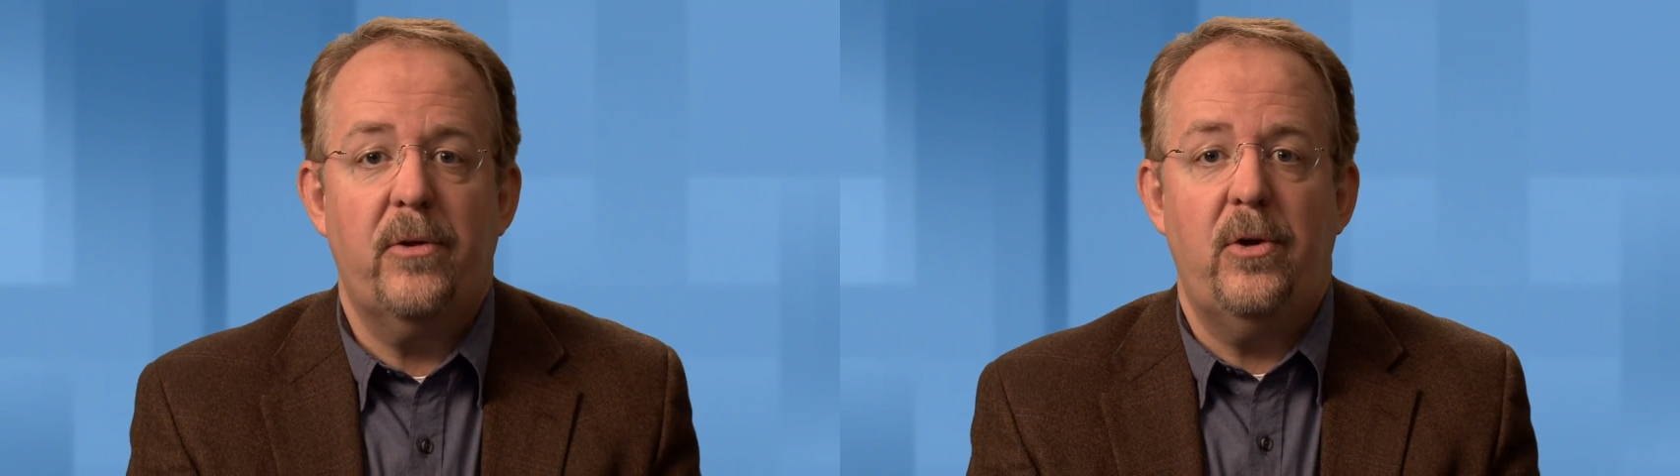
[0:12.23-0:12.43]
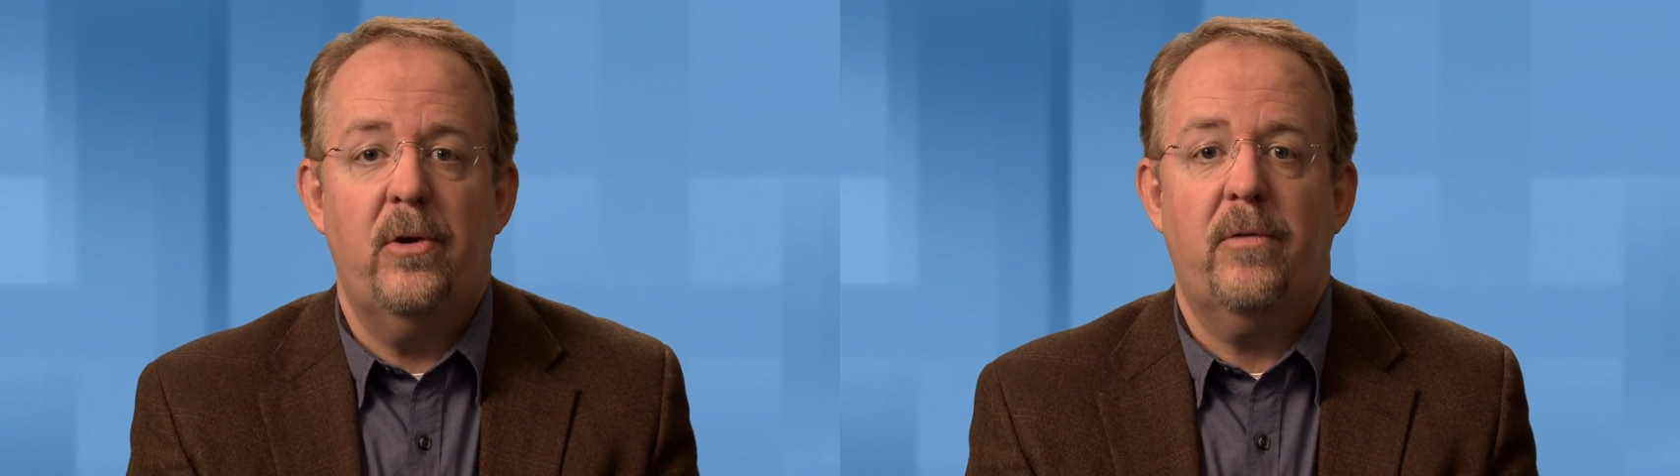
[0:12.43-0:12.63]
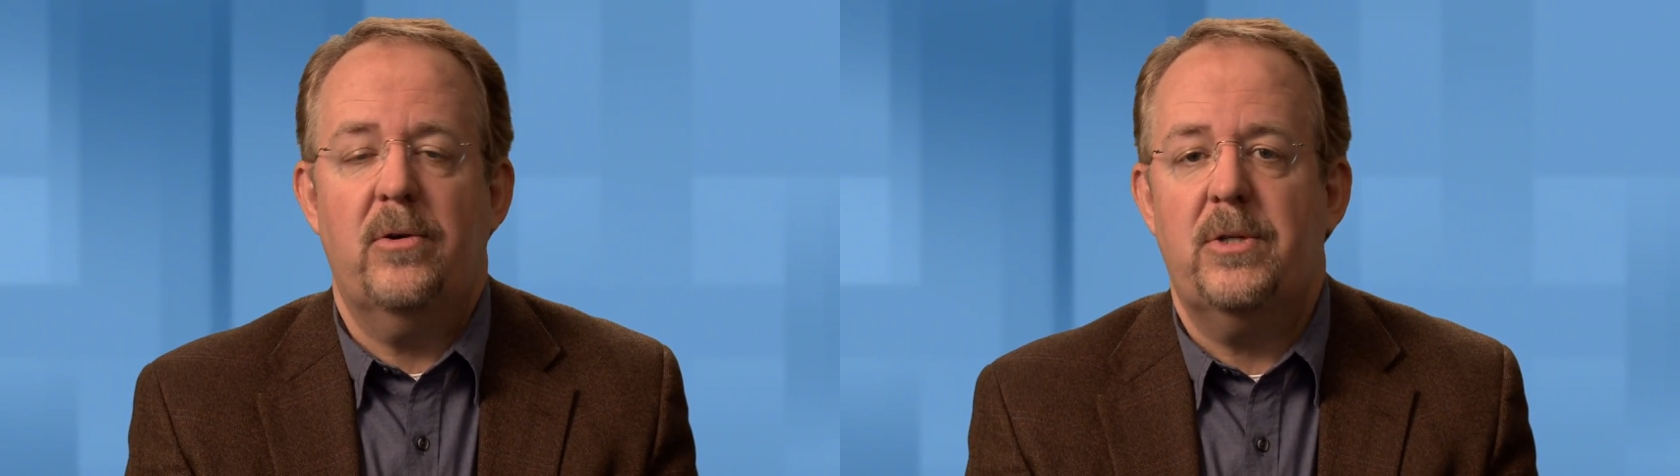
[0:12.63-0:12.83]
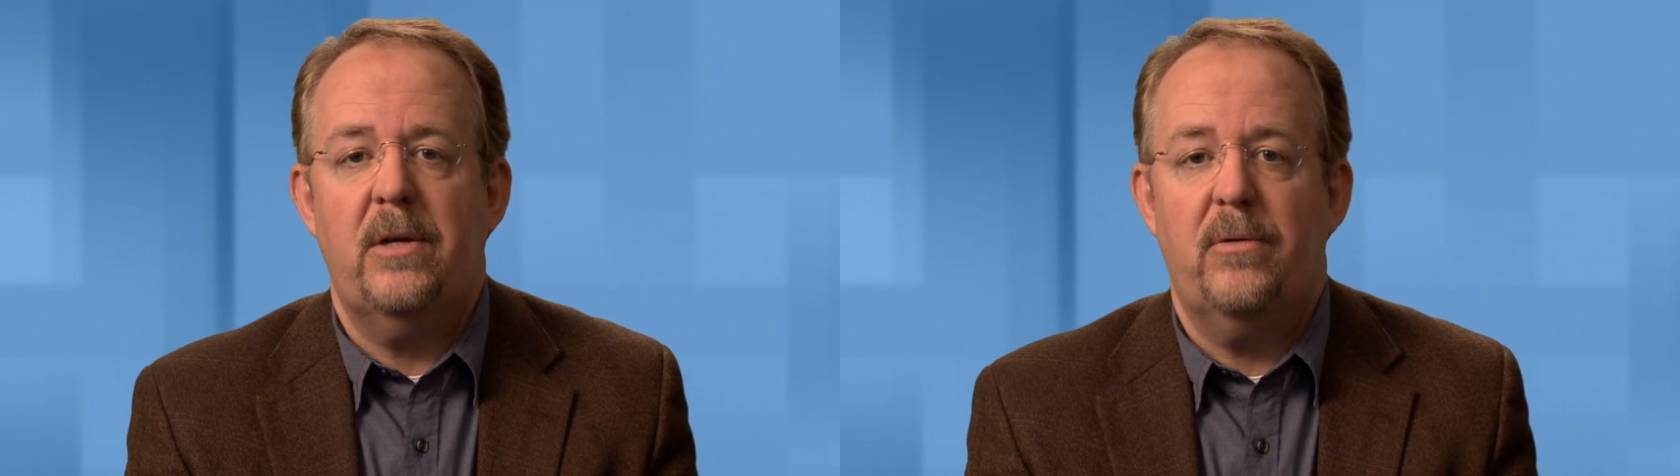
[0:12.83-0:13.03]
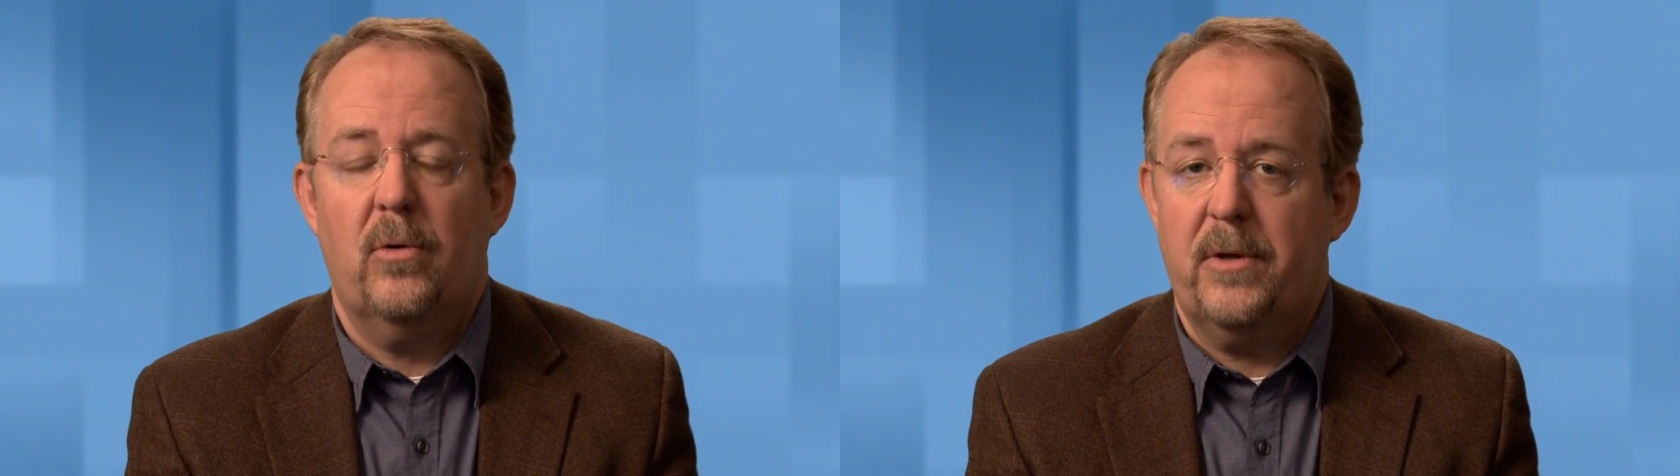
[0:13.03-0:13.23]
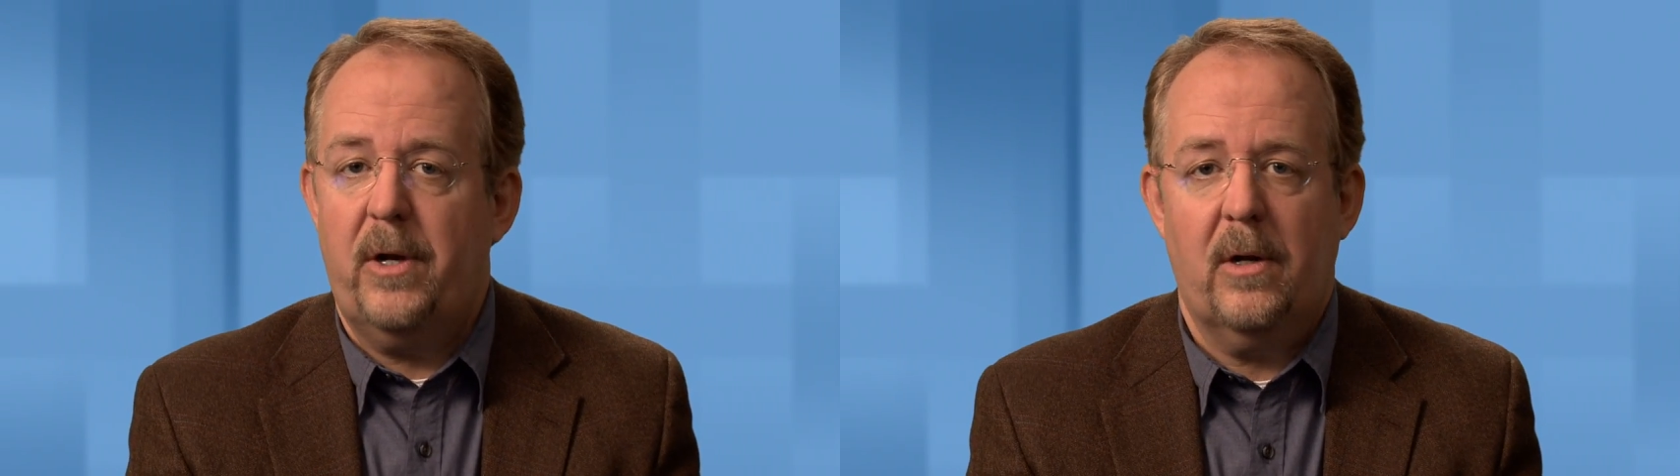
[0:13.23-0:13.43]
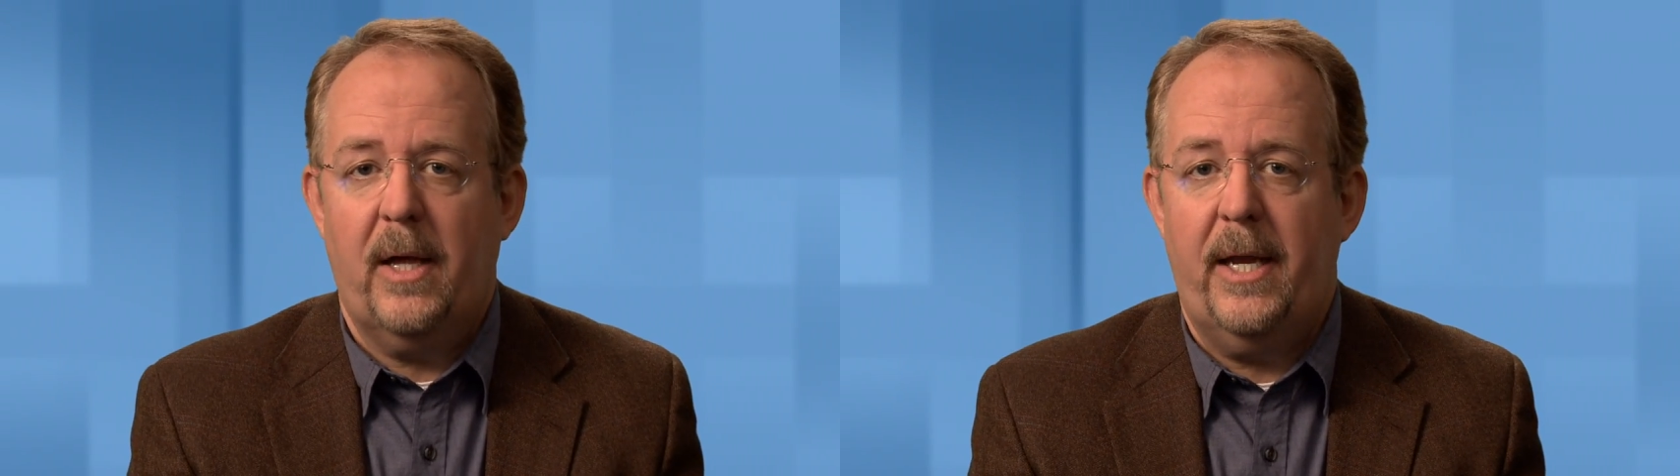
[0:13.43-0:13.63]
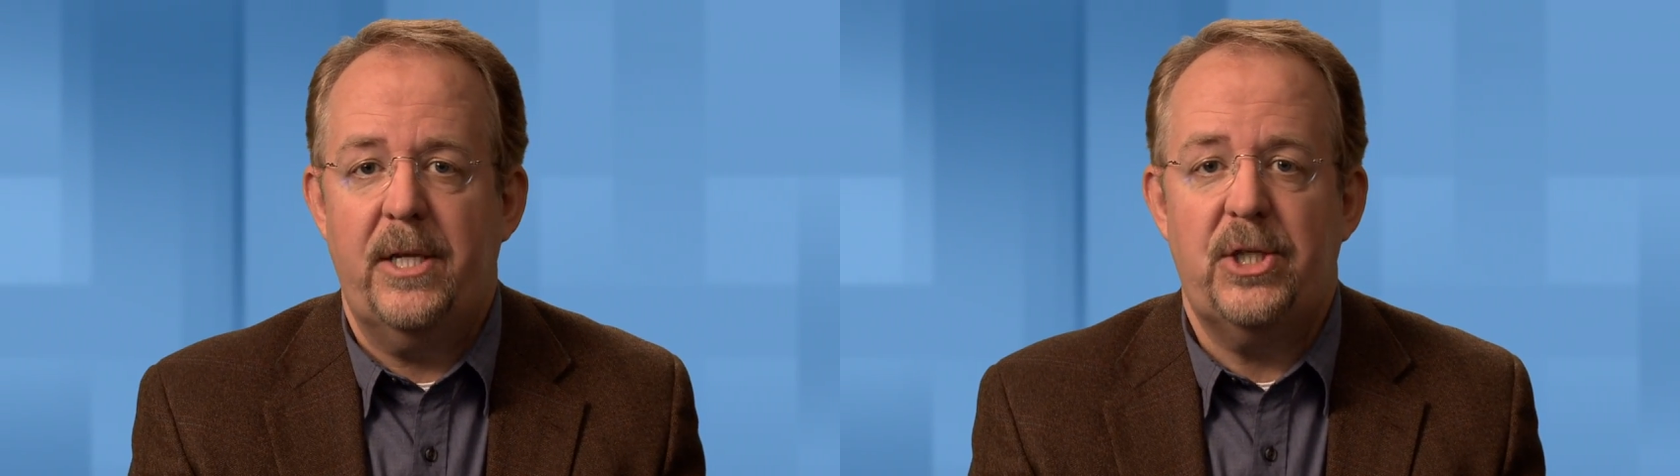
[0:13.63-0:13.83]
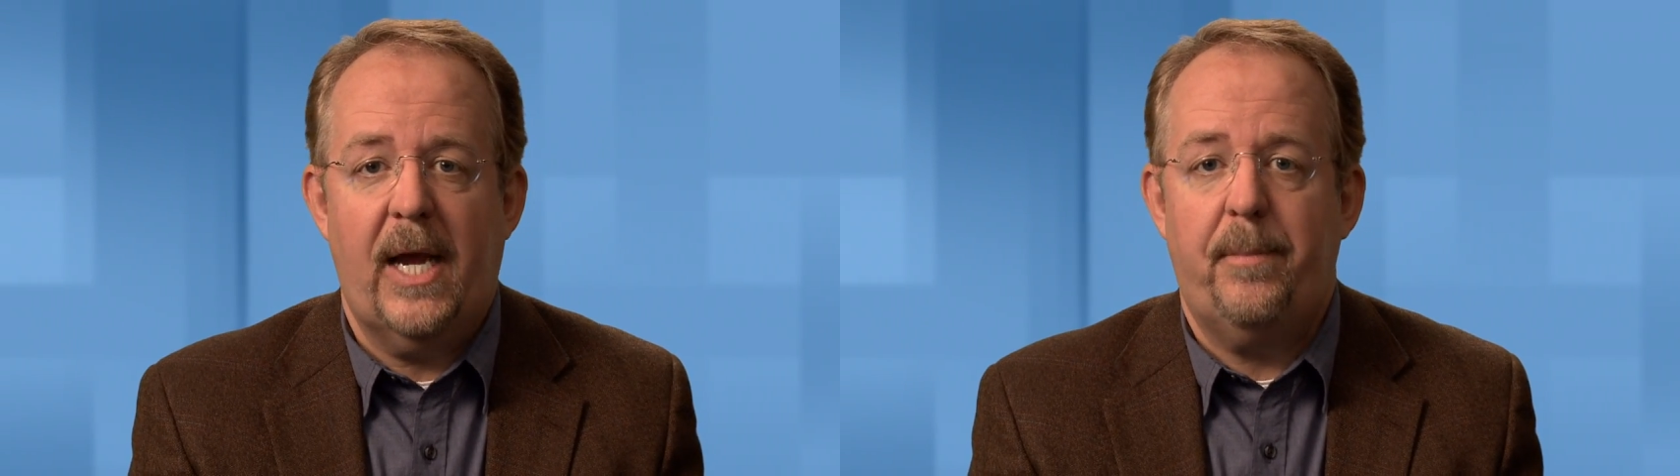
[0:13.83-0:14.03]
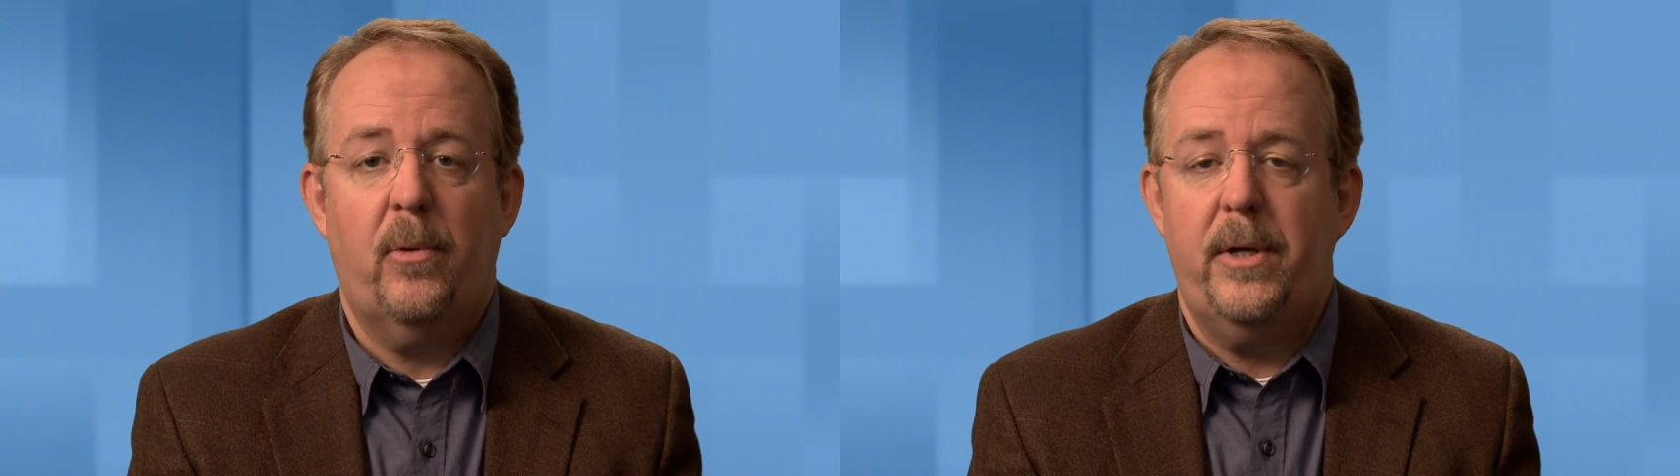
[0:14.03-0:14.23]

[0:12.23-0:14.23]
the University of North Carolina at Chapel